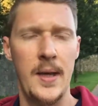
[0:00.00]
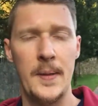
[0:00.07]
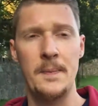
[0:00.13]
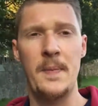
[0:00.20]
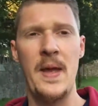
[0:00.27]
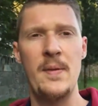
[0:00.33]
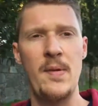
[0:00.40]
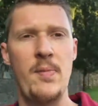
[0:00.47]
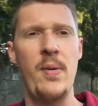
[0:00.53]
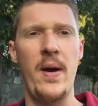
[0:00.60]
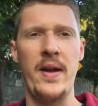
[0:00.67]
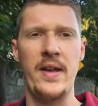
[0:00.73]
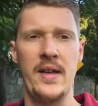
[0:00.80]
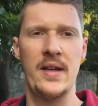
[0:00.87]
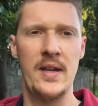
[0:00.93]
Maybe
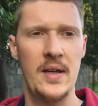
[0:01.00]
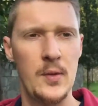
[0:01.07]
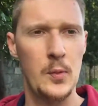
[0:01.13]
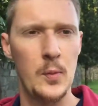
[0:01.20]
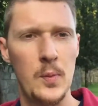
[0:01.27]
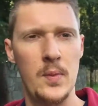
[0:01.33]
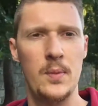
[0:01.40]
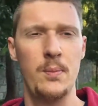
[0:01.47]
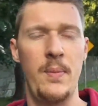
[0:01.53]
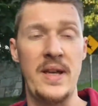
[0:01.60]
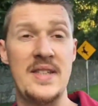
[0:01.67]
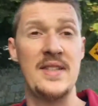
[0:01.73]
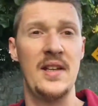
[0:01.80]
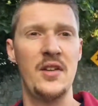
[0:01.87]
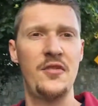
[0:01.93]
buying
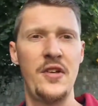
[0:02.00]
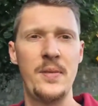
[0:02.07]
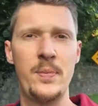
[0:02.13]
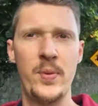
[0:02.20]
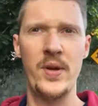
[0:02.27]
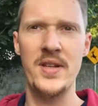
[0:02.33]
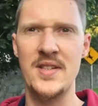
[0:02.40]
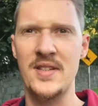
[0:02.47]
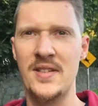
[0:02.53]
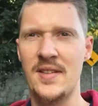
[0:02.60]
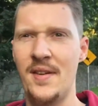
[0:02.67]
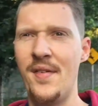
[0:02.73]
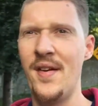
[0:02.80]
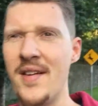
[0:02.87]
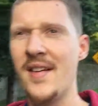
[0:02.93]
myself a
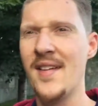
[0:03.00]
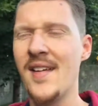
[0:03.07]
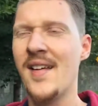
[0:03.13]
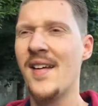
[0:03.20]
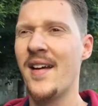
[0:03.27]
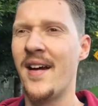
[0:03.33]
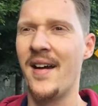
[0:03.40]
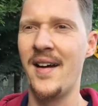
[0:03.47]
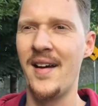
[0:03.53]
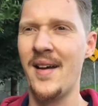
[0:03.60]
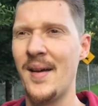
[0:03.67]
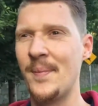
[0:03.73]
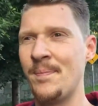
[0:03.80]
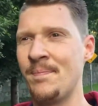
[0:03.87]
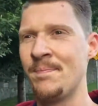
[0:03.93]
present.
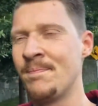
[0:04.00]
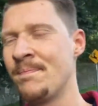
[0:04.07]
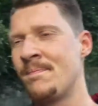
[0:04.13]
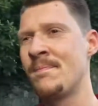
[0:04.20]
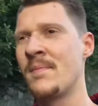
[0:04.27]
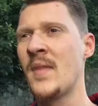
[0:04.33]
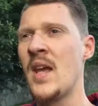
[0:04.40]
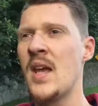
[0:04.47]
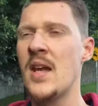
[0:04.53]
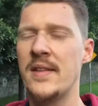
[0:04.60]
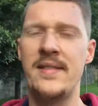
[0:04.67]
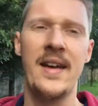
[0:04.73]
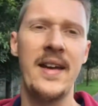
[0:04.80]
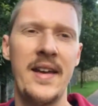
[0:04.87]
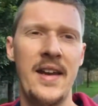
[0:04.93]
Dan
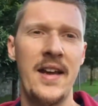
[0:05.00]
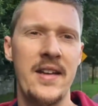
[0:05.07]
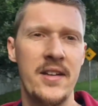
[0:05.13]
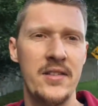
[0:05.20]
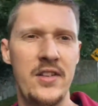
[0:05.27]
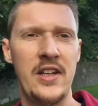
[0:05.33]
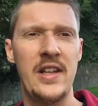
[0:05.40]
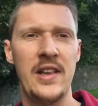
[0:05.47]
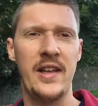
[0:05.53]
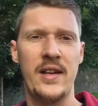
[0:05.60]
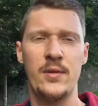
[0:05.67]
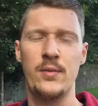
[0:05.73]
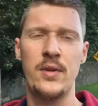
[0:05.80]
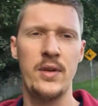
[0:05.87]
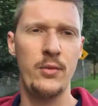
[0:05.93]
and I are thinking
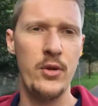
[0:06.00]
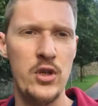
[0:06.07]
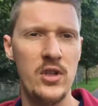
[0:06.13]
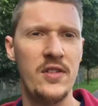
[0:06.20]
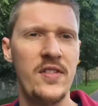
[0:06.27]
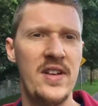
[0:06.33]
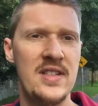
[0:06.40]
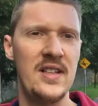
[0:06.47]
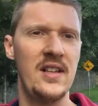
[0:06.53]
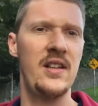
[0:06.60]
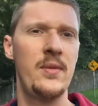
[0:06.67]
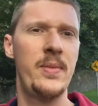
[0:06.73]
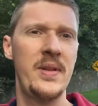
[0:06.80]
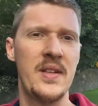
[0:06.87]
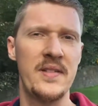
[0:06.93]
like we should invest a
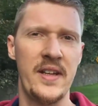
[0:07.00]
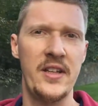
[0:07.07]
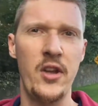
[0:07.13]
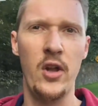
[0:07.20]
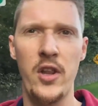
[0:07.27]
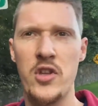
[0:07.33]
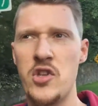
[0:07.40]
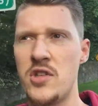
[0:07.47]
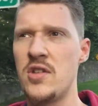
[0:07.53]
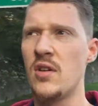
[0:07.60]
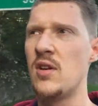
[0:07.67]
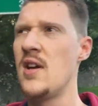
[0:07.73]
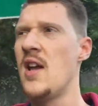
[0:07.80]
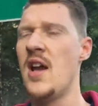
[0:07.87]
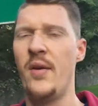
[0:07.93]
little bit in technology.
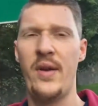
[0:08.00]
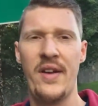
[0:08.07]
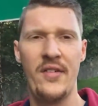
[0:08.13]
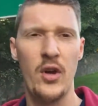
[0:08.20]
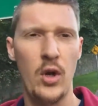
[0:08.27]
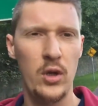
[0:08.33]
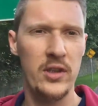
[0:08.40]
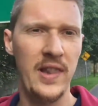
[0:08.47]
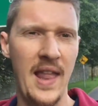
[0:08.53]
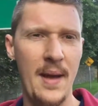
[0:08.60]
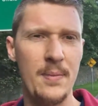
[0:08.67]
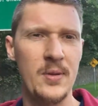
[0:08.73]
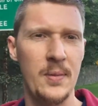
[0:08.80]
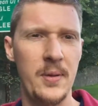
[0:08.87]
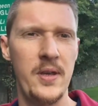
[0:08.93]
So we have an old
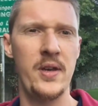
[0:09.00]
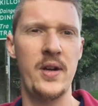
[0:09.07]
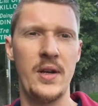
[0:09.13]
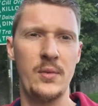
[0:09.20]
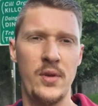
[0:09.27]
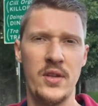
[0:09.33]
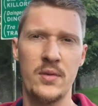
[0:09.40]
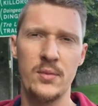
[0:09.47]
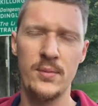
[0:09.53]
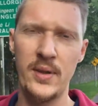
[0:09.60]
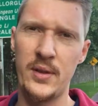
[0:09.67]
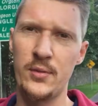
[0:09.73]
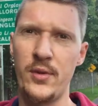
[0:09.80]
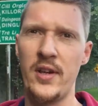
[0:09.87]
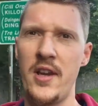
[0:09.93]
laptop here, and
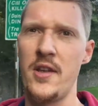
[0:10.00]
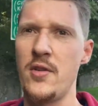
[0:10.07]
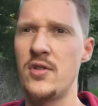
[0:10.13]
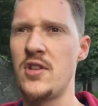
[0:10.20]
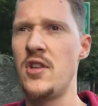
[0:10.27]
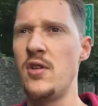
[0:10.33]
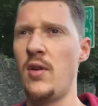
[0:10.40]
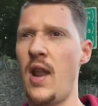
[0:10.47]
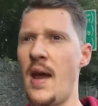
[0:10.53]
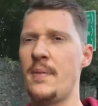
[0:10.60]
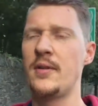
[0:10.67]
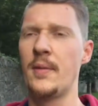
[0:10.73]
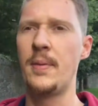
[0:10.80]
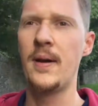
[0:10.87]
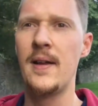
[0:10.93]
we could really use a new
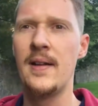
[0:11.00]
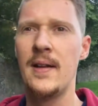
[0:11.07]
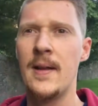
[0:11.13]
laptop.